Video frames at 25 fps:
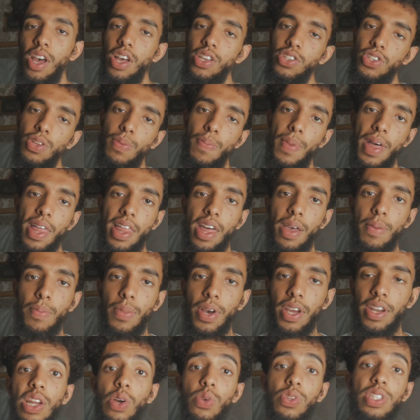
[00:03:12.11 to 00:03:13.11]
So bear that in
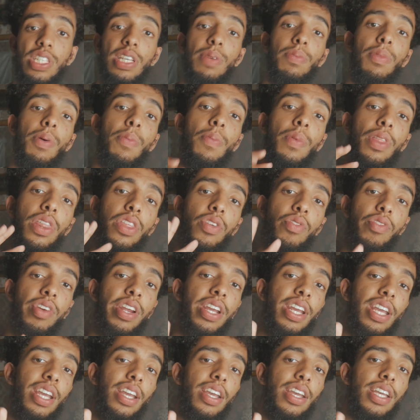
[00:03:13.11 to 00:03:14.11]
mind. Now tip number
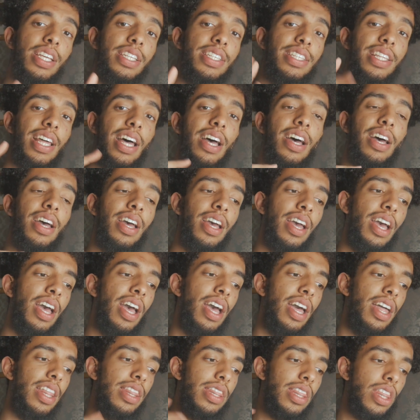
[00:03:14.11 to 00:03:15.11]
three is that
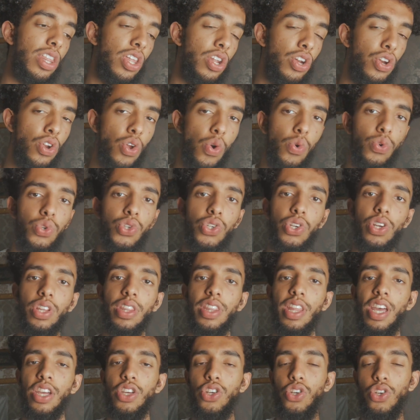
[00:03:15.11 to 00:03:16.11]
the
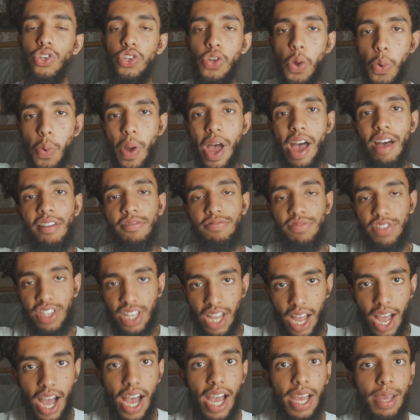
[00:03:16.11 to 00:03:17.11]
notion that you don't have
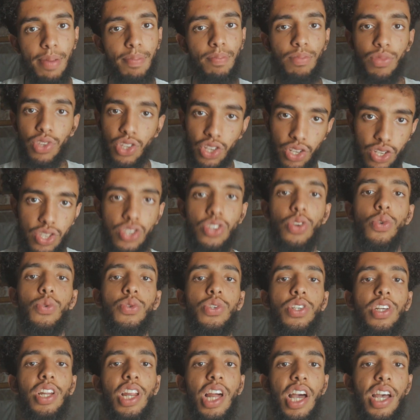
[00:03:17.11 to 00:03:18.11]
time to
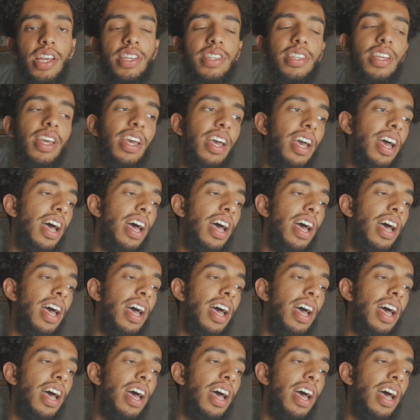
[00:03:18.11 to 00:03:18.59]
socialize.